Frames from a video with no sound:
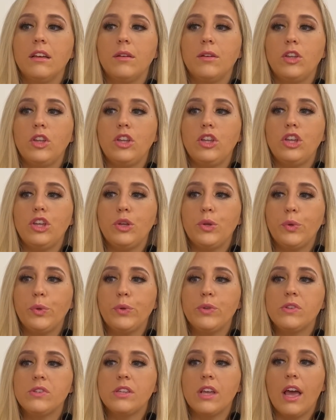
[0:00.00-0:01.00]

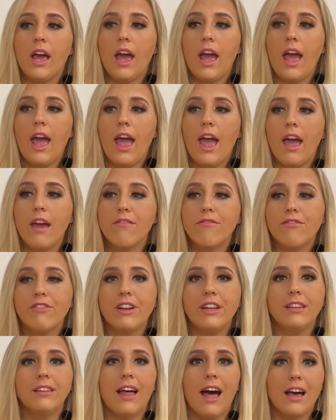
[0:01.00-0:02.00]
use
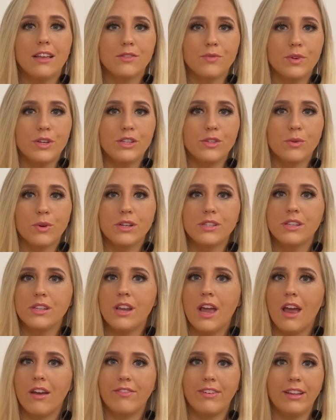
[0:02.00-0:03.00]
every last resource
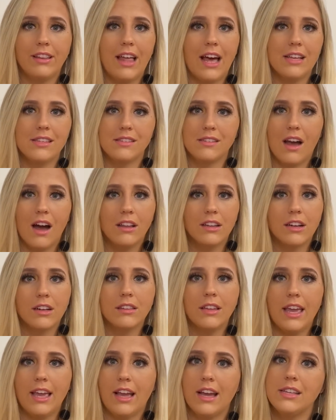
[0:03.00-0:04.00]
and every last dollar,
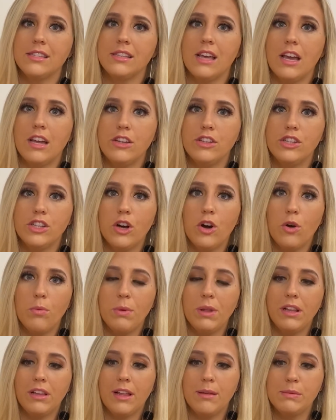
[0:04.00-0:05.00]
like I said, to
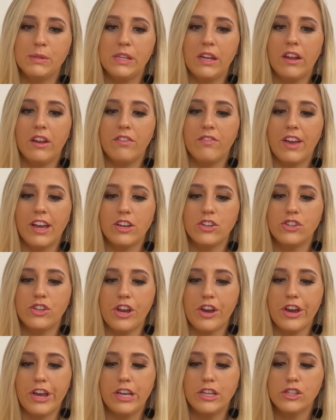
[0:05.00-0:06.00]
open Clemson
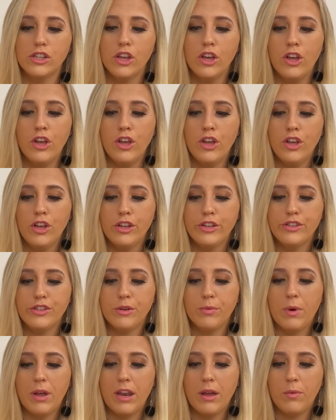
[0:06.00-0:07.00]
Confectionaries.
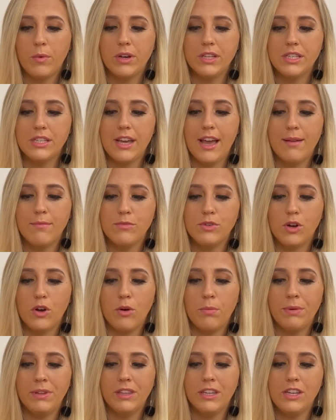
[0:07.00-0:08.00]
So when it was time to
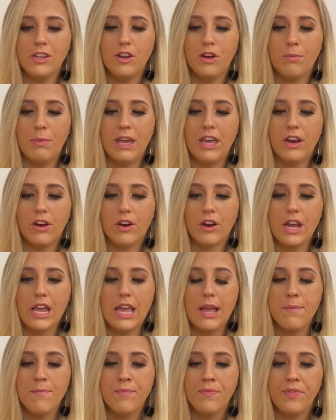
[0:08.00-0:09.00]
open Lindough
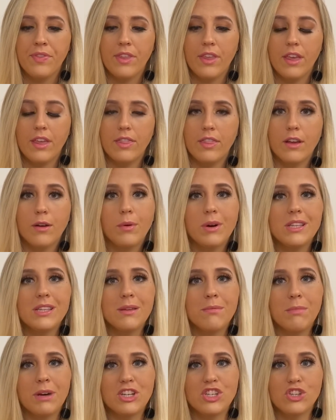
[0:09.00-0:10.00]
Bakery, there
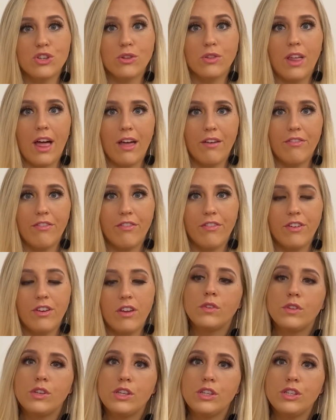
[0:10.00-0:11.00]
wasn't much left.
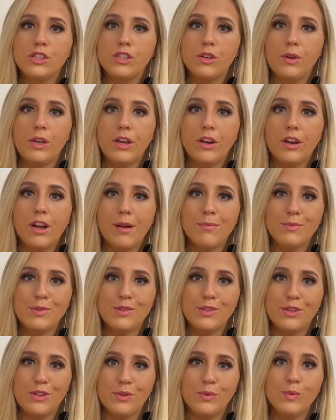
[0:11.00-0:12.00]
So here comes
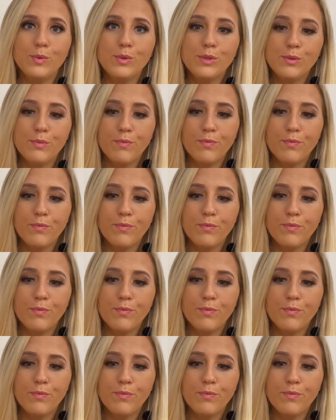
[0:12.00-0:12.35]
the news.